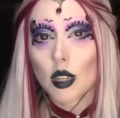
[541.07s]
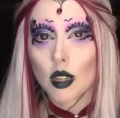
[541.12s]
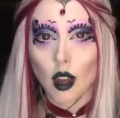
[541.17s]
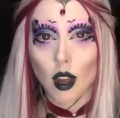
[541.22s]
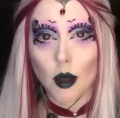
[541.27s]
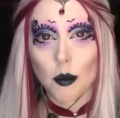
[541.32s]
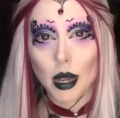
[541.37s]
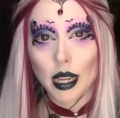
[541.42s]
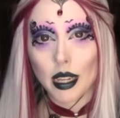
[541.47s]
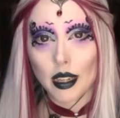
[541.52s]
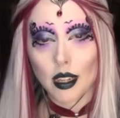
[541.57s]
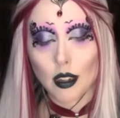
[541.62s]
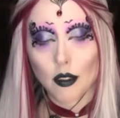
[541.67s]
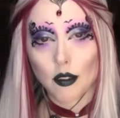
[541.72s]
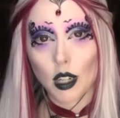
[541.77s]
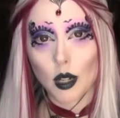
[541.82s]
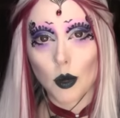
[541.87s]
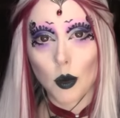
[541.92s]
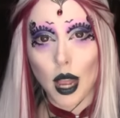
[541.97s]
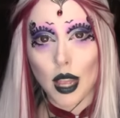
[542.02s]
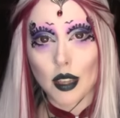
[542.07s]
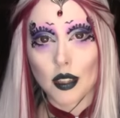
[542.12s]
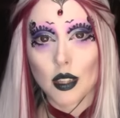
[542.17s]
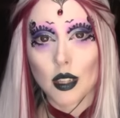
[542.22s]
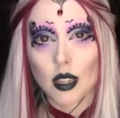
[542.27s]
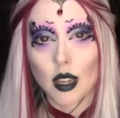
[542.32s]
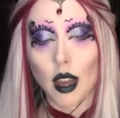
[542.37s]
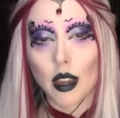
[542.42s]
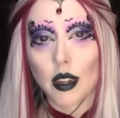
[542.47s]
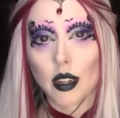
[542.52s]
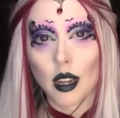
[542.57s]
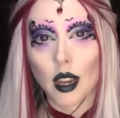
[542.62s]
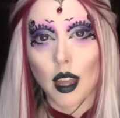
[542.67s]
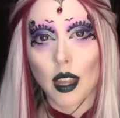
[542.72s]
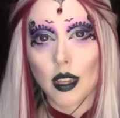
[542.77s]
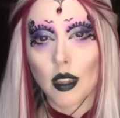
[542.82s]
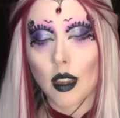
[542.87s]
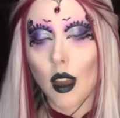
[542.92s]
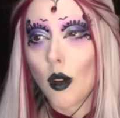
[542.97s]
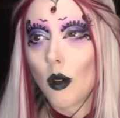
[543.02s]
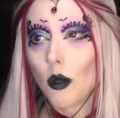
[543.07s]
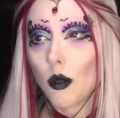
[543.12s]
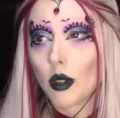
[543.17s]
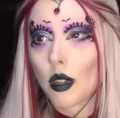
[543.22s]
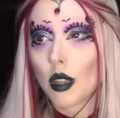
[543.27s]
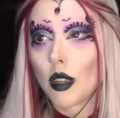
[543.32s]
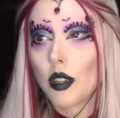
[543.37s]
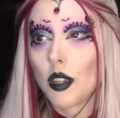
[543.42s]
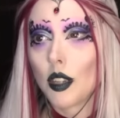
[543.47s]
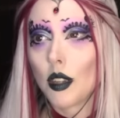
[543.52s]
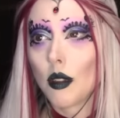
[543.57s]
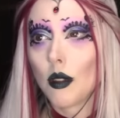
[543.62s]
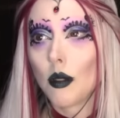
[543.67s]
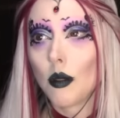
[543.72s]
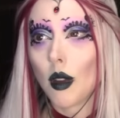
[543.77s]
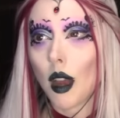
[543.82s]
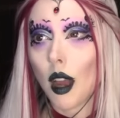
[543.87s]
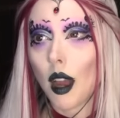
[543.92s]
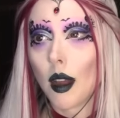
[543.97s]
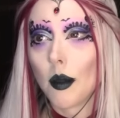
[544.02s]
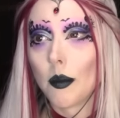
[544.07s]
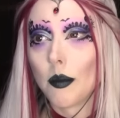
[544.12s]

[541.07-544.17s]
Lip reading: start making requests, kind of like, oh, could you